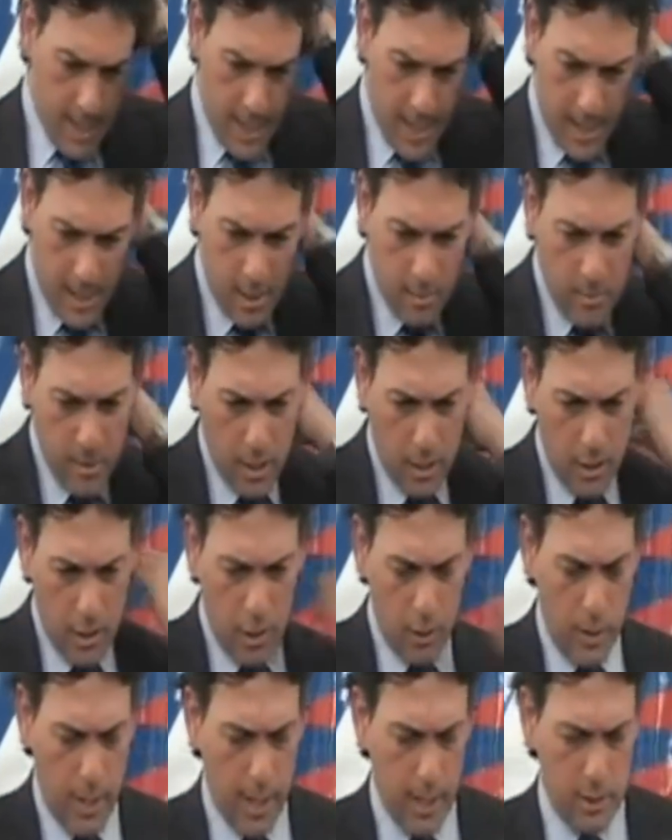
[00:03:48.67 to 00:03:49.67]
And in Miller,
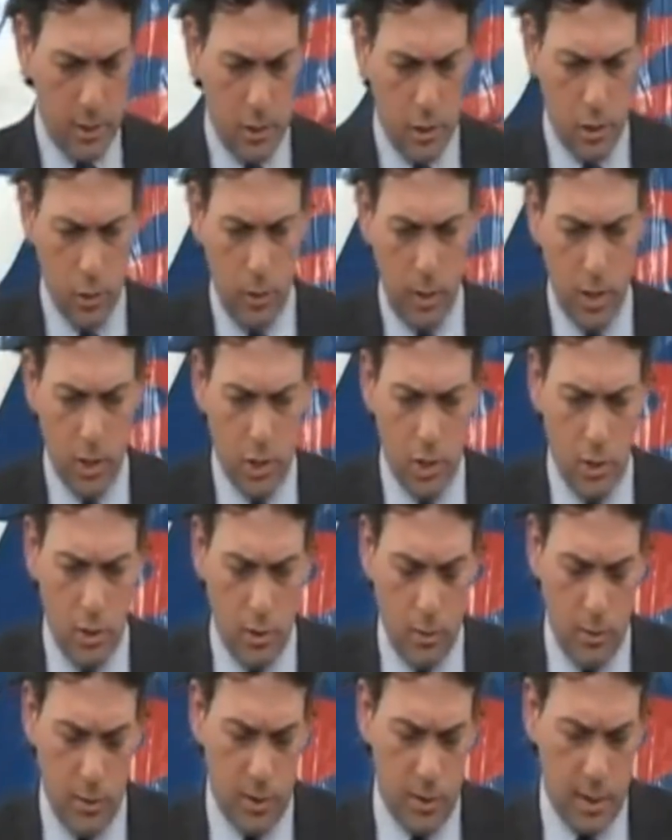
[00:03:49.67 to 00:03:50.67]
you had a situation.
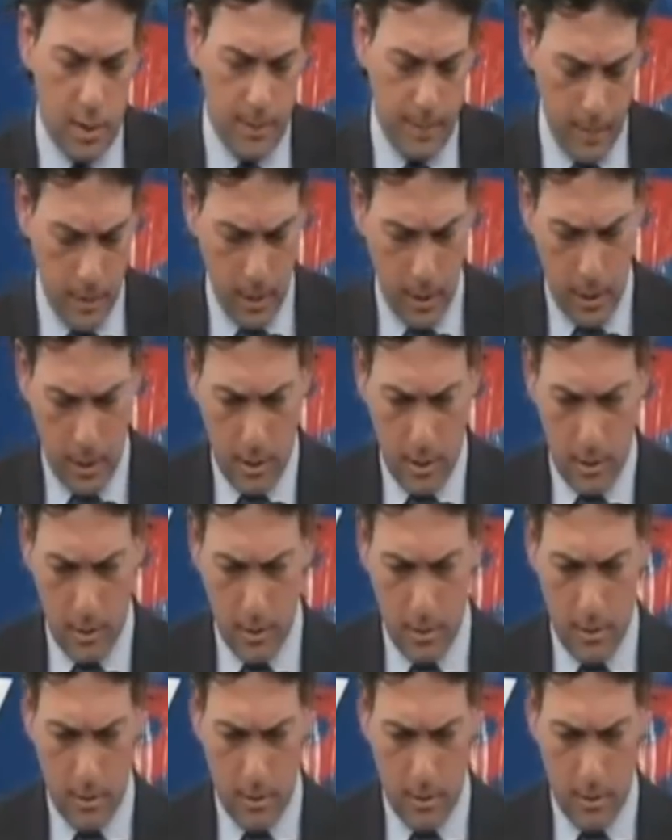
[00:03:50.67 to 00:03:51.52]
It was a, a,